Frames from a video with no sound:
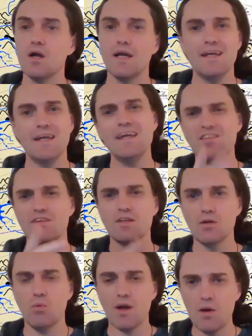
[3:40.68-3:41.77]
here's the
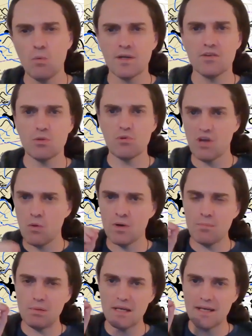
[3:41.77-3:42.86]
deal. What I want to do is I want
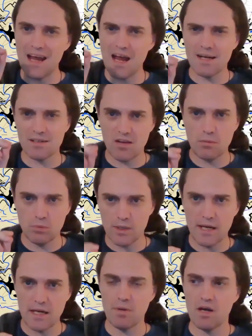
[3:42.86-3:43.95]
to play an archetypal
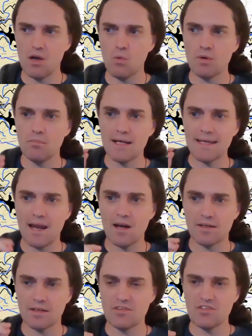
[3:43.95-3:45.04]
game, and I want my
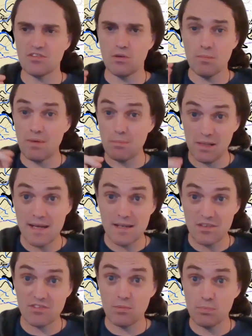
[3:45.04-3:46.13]

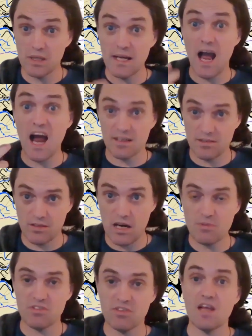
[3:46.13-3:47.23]
players to play
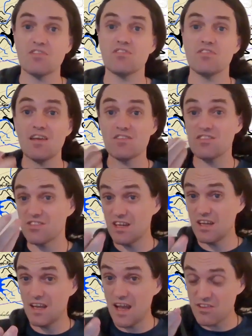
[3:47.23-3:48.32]
archetypes
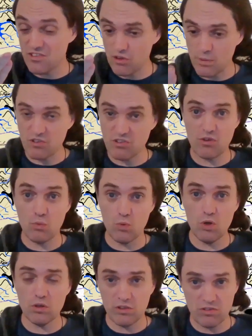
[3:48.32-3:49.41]
as so much as the
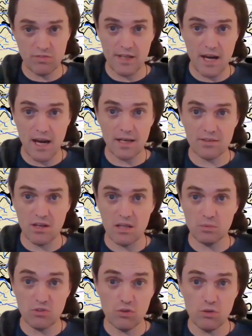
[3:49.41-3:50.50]
world is very
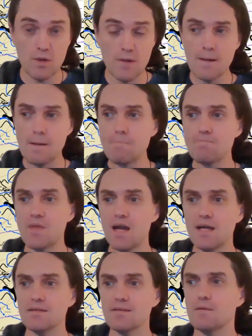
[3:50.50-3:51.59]
archetypal too.
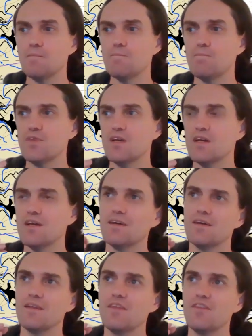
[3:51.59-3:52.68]
And
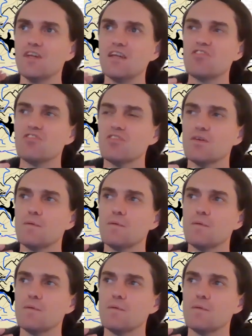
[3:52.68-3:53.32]
the thing is,